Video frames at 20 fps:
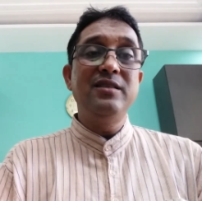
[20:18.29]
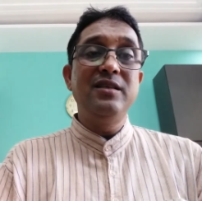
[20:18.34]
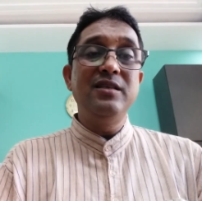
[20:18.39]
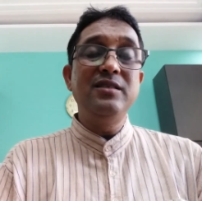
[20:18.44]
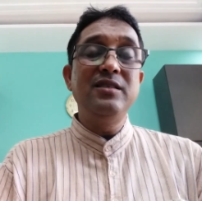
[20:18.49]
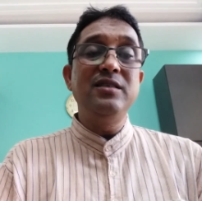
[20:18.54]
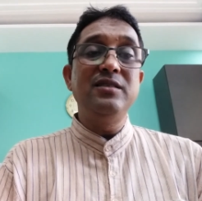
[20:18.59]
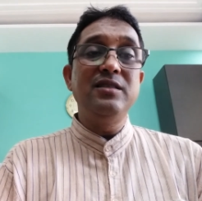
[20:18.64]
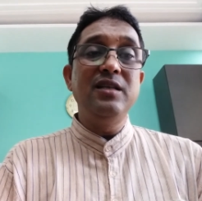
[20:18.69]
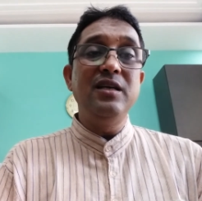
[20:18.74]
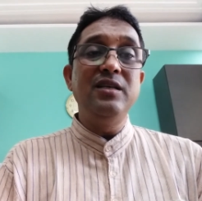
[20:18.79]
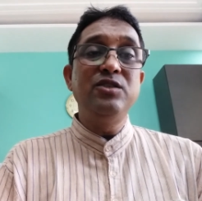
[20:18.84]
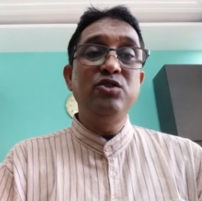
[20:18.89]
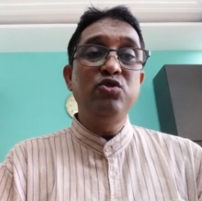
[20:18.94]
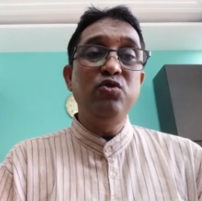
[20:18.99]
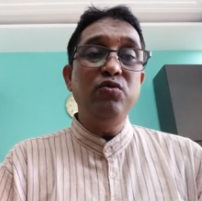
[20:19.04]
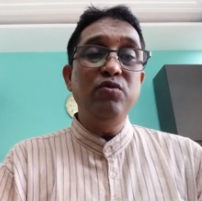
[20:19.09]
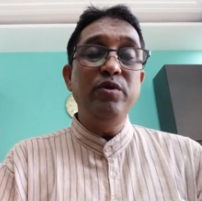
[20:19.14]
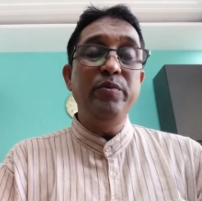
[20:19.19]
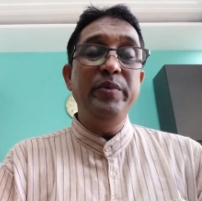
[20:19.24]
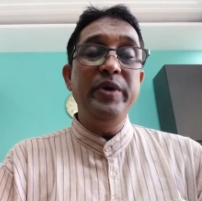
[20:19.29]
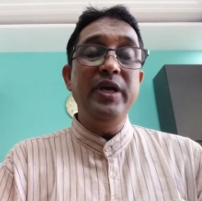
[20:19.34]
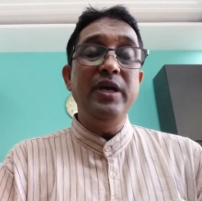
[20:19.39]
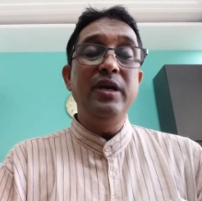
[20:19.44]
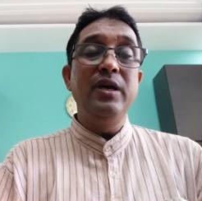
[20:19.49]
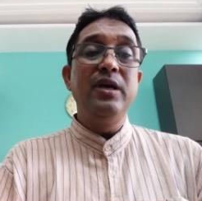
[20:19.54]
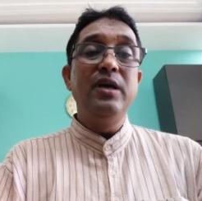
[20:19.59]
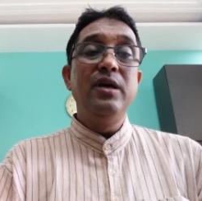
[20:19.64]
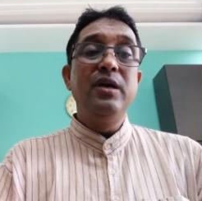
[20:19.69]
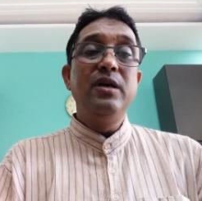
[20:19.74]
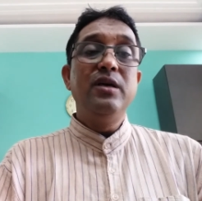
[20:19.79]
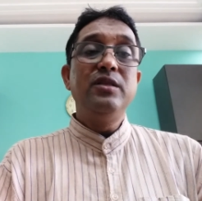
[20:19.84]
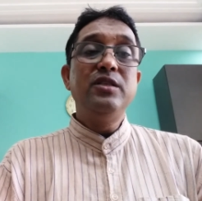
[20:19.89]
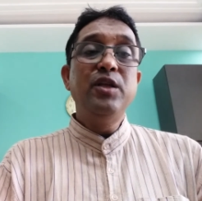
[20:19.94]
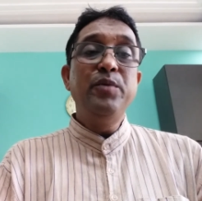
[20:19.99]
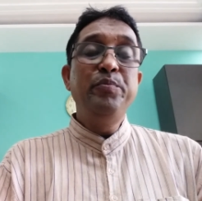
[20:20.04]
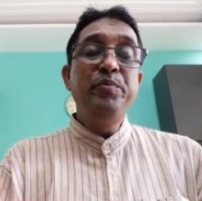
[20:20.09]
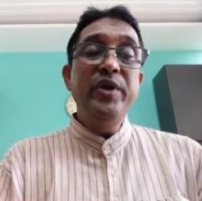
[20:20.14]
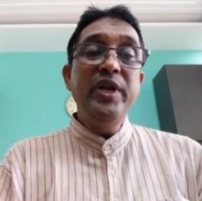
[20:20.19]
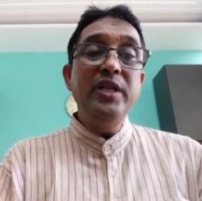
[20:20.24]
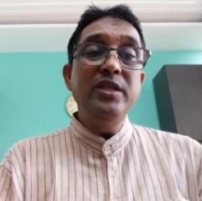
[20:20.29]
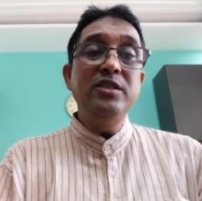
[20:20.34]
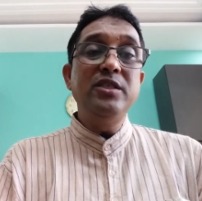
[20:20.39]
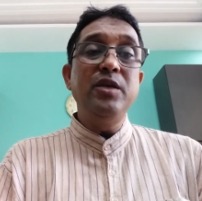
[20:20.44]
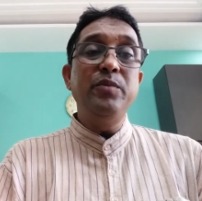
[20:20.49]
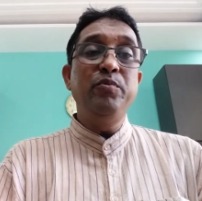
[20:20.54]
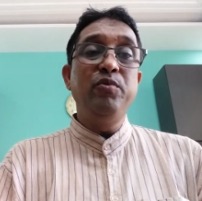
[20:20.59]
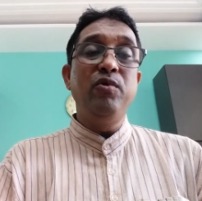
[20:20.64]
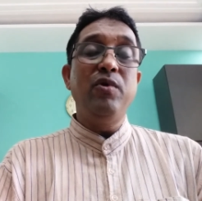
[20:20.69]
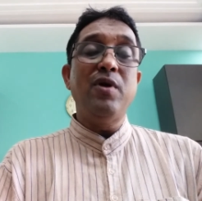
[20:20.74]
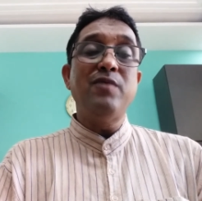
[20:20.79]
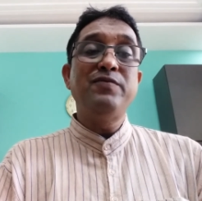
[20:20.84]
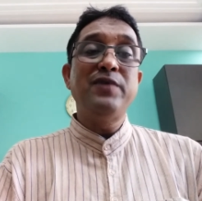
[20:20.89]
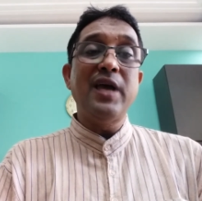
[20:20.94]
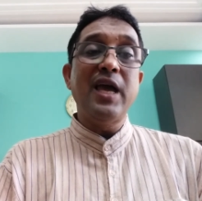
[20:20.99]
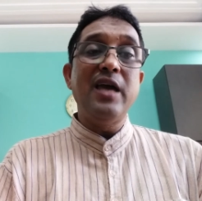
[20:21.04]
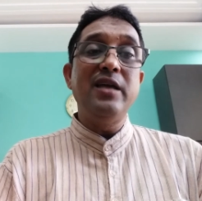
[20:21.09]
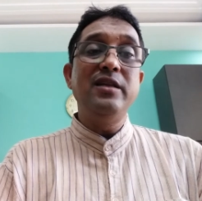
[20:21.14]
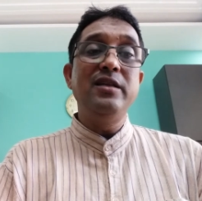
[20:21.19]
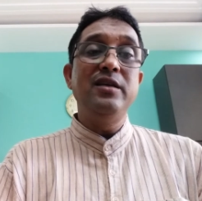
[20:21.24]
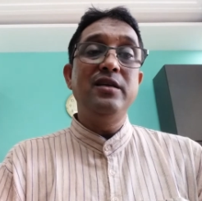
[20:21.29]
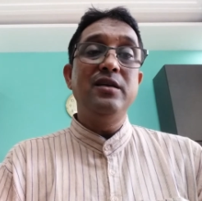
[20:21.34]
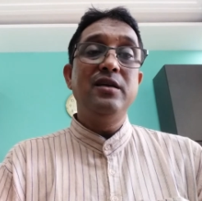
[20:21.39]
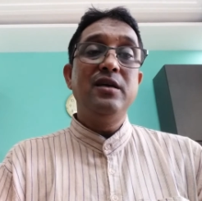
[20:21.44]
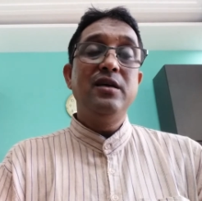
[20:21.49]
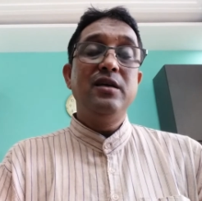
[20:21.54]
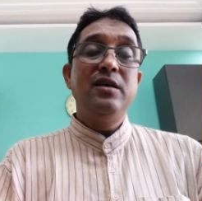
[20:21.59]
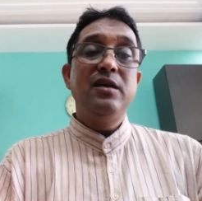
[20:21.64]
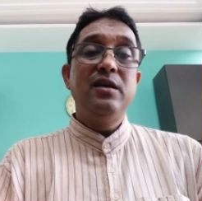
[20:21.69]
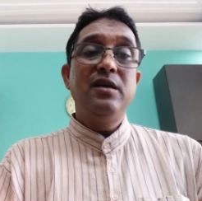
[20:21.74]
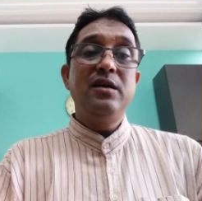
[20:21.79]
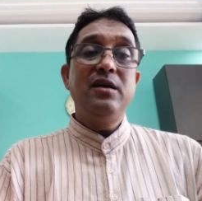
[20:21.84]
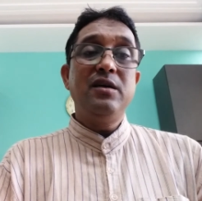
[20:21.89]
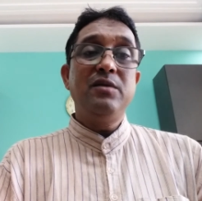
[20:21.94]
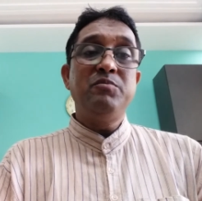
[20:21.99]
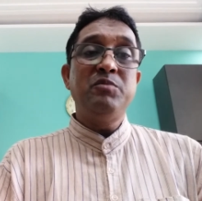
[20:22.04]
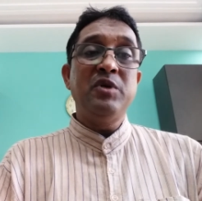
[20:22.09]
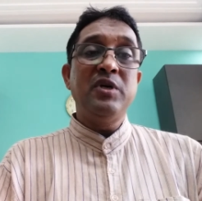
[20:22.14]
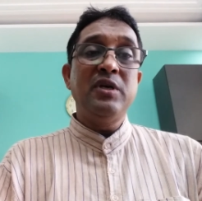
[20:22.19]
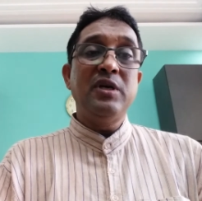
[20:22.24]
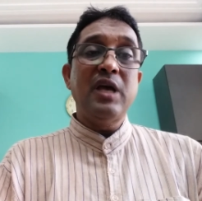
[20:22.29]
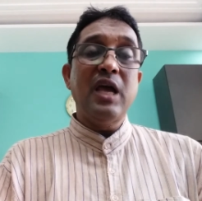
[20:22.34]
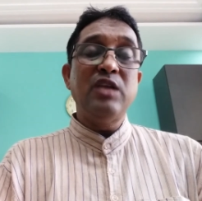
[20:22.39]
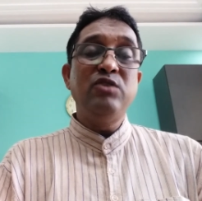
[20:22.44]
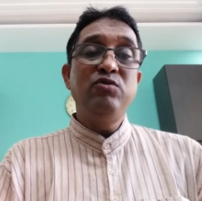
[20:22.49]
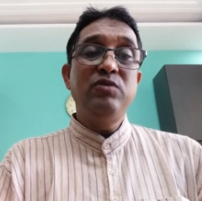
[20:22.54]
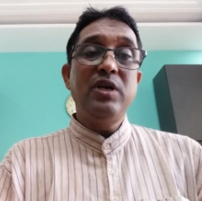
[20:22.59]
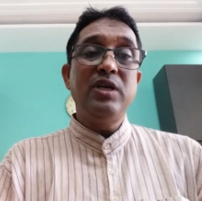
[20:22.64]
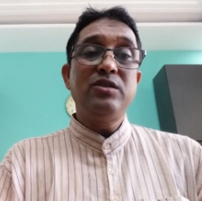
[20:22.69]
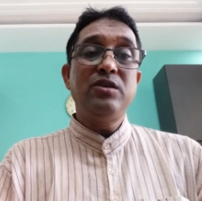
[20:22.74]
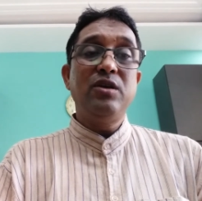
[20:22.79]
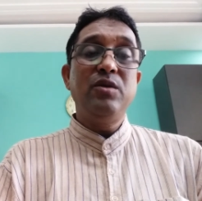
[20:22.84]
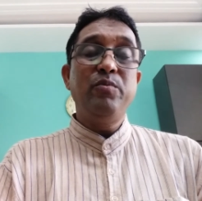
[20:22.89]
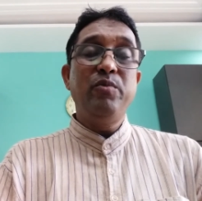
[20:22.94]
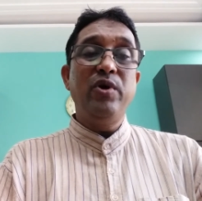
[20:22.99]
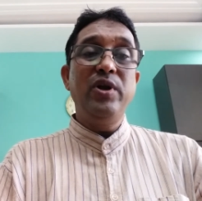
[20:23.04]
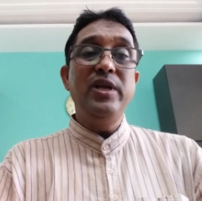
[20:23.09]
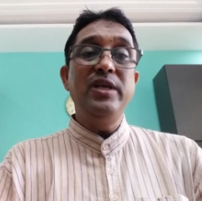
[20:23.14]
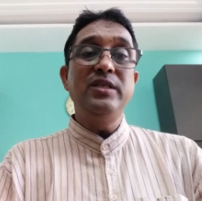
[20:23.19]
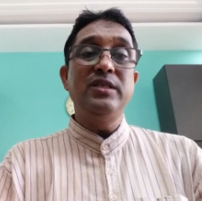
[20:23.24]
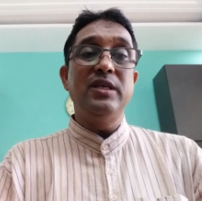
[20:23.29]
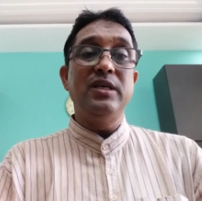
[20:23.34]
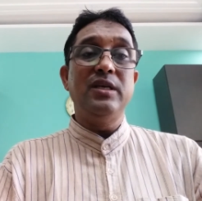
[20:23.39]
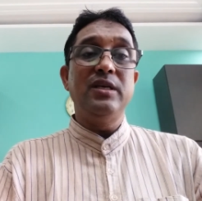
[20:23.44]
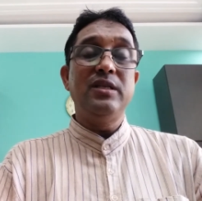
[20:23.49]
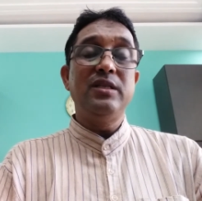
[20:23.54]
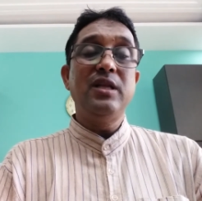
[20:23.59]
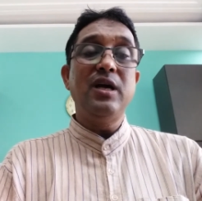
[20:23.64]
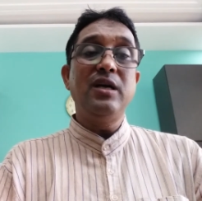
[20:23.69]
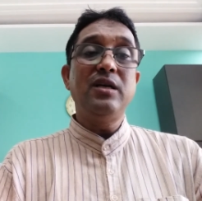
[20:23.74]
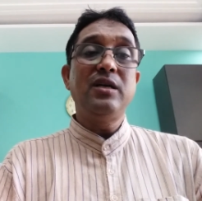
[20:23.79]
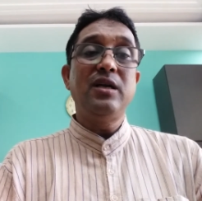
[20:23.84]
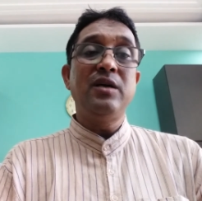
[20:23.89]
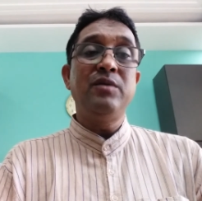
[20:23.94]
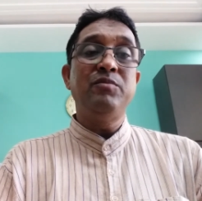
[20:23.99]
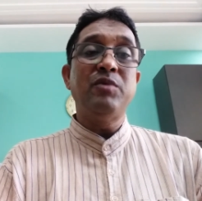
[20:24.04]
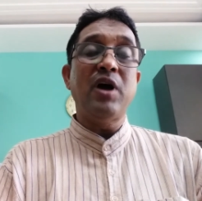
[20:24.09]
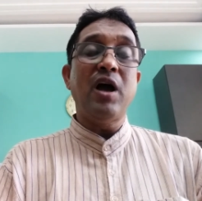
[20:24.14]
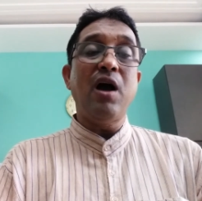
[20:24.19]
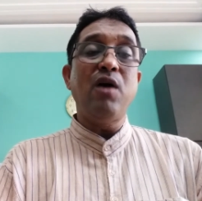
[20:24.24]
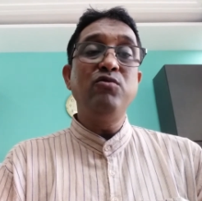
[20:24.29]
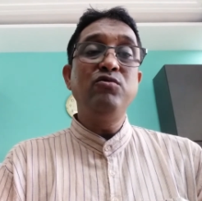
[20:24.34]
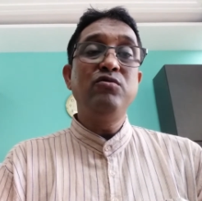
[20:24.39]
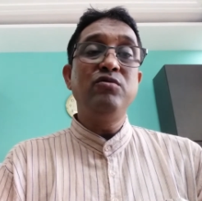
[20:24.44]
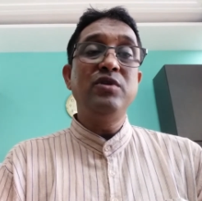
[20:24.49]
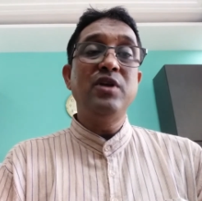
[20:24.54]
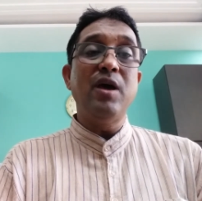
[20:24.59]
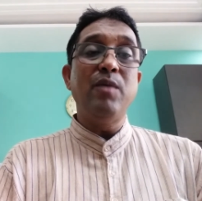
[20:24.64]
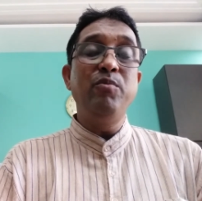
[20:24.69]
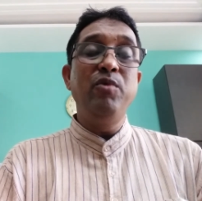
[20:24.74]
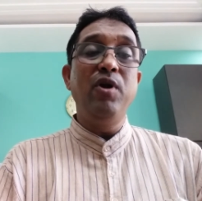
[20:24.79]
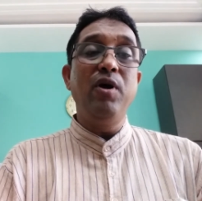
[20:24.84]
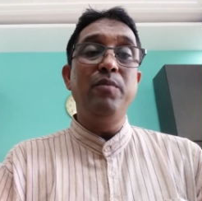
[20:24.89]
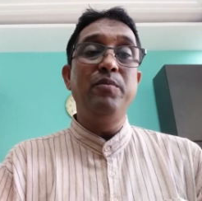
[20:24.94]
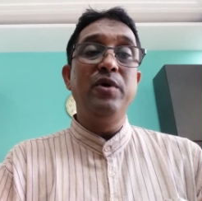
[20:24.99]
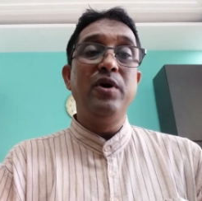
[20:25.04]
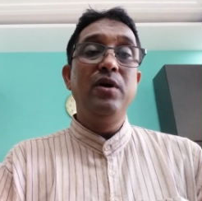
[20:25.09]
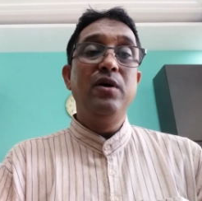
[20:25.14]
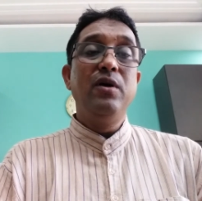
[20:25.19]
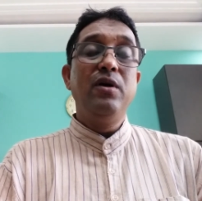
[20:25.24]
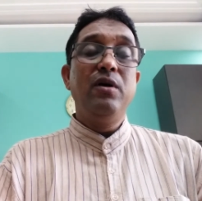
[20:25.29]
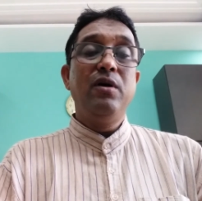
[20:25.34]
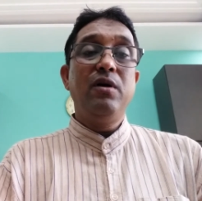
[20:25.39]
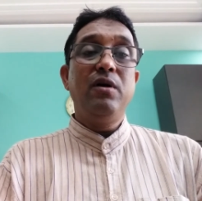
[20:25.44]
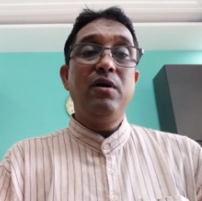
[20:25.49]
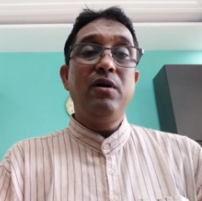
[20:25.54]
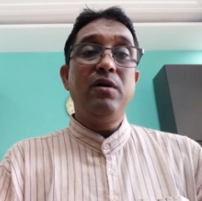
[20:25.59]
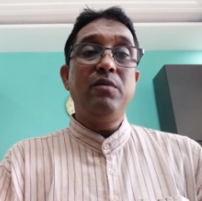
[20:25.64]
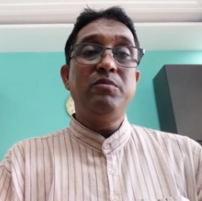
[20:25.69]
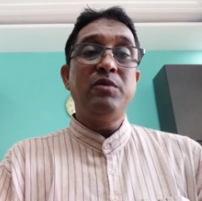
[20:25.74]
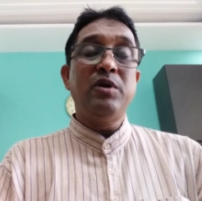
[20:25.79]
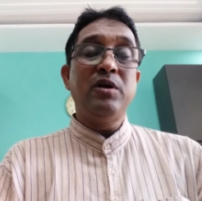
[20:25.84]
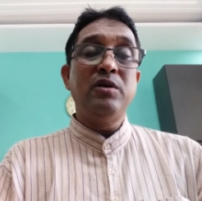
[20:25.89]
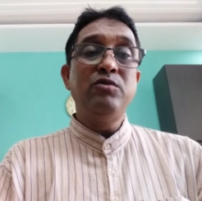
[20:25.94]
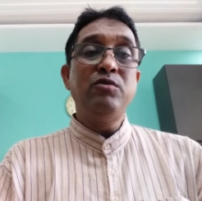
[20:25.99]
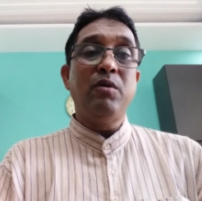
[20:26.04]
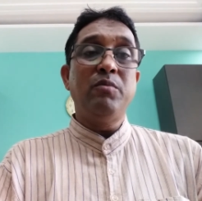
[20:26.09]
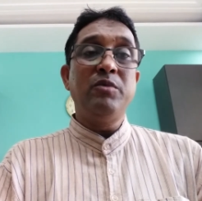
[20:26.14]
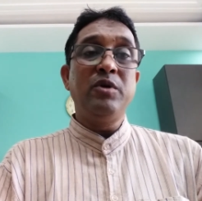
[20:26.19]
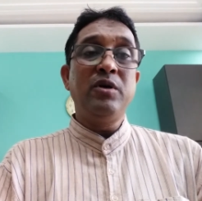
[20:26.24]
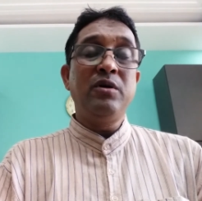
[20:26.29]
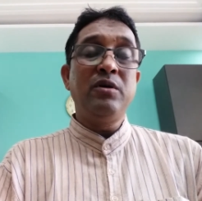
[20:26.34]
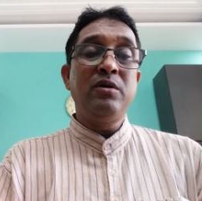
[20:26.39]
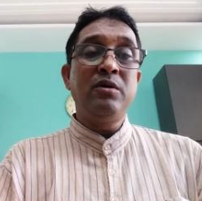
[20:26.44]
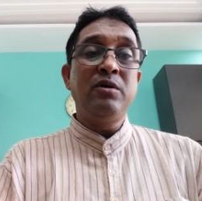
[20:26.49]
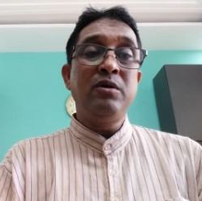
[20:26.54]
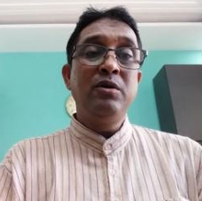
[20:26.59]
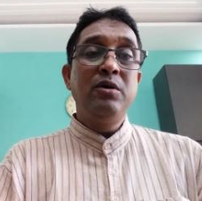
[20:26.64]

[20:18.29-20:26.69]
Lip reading: This is, it should be the principle of any education policy, that how to develop how